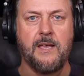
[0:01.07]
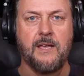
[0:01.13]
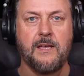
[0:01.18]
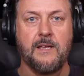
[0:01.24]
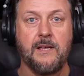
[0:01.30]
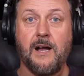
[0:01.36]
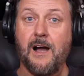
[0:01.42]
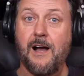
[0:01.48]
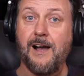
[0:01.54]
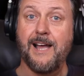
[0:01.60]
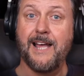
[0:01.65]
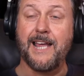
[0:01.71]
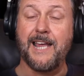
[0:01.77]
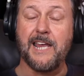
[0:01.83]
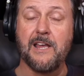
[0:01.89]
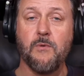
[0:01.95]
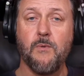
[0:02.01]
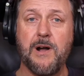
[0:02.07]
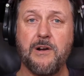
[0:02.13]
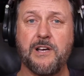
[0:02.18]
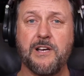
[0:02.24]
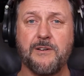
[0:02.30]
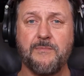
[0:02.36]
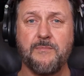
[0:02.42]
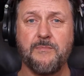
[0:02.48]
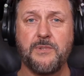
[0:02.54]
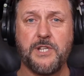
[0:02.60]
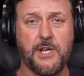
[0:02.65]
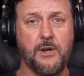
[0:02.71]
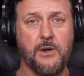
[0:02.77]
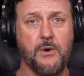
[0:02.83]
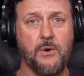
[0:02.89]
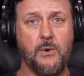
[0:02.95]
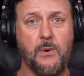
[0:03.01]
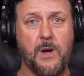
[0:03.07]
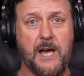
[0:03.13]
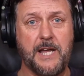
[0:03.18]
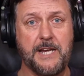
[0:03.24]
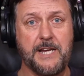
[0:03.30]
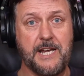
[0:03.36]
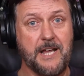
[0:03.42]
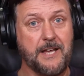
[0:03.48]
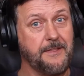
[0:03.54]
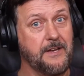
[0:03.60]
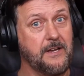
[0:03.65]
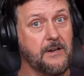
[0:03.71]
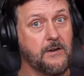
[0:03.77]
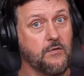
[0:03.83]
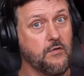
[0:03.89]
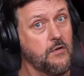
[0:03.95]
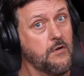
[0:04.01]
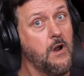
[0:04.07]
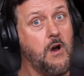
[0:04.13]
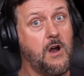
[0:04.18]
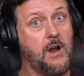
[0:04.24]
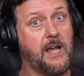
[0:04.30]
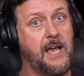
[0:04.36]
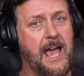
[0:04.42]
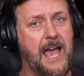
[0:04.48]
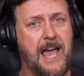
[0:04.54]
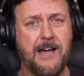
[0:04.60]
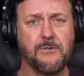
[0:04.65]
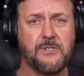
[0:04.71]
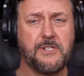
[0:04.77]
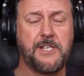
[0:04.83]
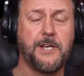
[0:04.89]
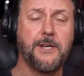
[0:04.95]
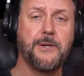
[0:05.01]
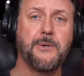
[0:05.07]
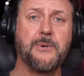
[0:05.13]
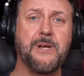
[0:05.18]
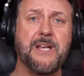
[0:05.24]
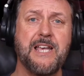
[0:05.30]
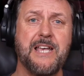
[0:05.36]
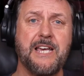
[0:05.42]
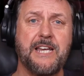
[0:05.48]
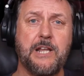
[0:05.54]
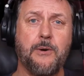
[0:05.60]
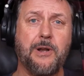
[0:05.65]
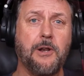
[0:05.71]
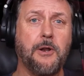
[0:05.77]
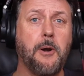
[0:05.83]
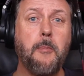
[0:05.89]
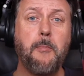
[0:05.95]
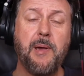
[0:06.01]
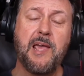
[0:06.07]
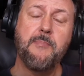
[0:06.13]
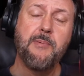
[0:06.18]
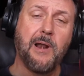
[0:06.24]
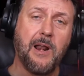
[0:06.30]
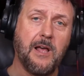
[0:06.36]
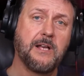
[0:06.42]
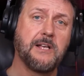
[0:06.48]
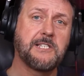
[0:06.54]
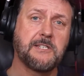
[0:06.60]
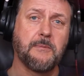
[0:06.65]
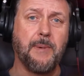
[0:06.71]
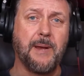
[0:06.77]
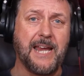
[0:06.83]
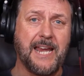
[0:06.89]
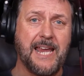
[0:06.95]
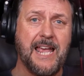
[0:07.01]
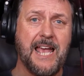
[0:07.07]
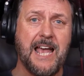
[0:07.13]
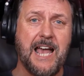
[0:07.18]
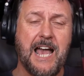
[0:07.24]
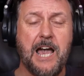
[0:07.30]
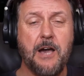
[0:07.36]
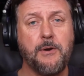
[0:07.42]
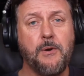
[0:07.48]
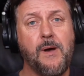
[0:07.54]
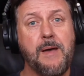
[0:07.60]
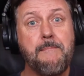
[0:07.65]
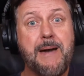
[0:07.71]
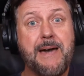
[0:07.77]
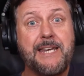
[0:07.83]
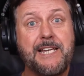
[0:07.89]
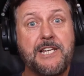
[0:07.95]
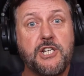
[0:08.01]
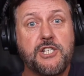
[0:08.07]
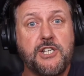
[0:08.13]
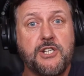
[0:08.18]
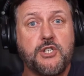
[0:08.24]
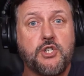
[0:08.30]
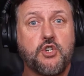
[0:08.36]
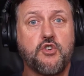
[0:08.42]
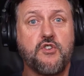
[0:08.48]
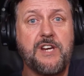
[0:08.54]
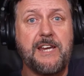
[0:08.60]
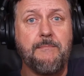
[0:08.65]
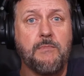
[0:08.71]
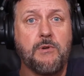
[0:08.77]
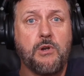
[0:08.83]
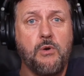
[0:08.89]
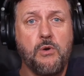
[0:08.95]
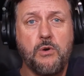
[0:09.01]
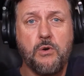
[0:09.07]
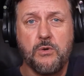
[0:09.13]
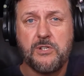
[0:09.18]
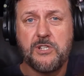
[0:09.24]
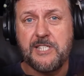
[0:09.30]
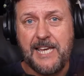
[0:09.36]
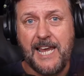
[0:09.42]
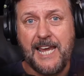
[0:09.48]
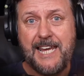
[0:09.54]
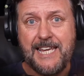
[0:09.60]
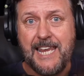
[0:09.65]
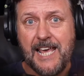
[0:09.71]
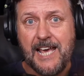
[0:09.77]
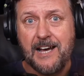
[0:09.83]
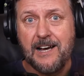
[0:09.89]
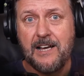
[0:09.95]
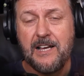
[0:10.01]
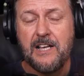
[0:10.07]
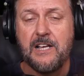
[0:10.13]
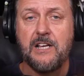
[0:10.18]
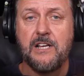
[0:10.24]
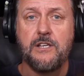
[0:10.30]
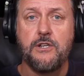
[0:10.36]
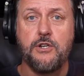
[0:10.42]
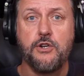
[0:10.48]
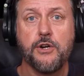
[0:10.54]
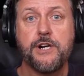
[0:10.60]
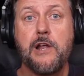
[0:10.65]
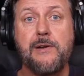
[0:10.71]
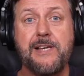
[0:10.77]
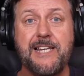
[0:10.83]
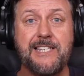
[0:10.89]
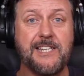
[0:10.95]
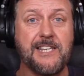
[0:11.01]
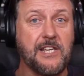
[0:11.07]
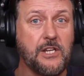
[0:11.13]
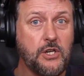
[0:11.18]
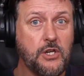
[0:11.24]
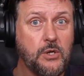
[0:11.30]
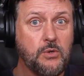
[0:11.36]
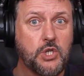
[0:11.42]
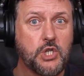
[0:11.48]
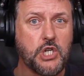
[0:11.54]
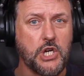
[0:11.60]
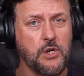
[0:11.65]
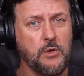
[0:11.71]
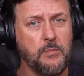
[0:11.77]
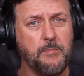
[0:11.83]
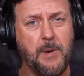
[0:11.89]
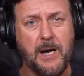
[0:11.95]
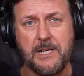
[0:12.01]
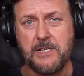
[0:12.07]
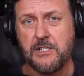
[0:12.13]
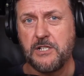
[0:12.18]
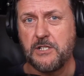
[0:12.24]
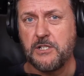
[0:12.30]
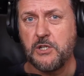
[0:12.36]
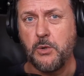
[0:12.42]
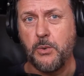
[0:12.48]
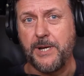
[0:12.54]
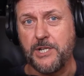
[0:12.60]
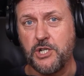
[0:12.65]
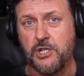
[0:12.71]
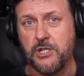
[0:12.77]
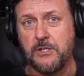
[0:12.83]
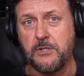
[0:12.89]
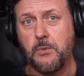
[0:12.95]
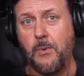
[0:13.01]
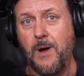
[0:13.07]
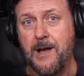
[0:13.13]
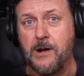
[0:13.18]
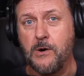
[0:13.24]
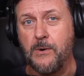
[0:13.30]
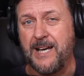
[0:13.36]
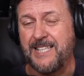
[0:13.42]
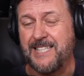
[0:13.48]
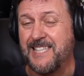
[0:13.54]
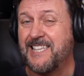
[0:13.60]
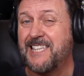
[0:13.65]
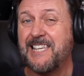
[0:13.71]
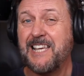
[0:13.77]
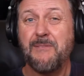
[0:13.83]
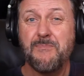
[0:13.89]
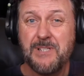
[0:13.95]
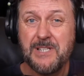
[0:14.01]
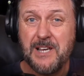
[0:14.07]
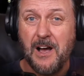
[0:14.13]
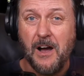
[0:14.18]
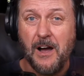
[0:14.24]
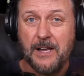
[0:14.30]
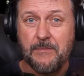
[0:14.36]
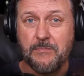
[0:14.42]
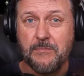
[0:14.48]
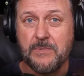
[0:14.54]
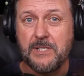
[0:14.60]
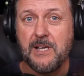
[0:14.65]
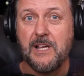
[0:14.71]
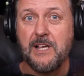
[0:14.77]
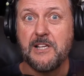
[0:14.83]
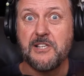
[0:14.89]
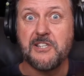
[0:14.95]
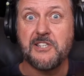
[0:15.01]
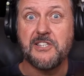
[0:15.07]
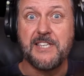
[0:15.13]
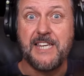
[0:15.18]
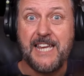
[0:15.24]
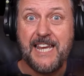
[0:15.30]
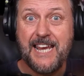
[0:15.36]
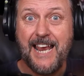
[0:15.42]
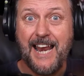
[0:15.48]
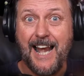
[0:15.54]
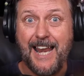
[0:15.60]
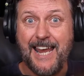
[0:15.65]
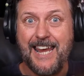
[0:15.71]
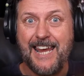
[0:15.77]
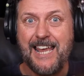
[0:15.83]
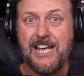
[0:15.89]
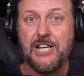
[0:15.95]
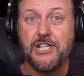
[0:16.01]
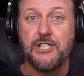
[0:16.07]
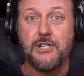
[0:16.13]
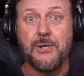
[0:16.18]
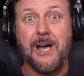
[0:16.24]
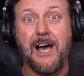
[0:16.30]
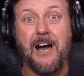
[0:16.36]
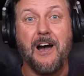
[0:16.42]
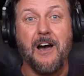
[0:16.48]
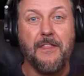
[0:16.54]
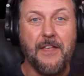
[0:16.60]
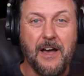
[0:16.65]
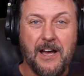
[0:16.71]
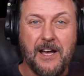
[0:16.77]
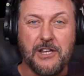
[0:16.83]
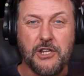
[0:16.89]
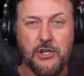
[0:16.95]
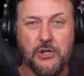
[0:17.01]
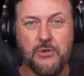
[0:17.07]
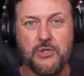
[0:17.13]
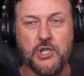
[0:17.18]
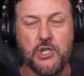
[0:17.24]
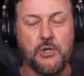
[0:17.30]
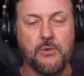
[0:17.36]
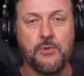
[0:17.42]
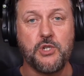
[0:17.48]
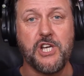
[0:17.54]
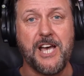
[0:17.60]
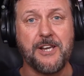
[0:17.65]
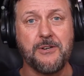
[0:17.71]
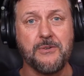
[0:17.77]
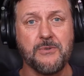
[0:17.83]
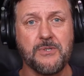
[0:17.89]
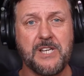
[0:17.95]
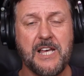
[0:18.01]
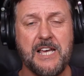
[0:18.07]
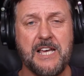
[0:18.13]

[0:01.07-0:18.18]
Hi, welcome to another Rokk how-to. Now, a lot of people ask me, how do I manage to stream Google Stadia, not only to YouTube, but to Twitch as well, and sometimes sneakily to other YouTube channels?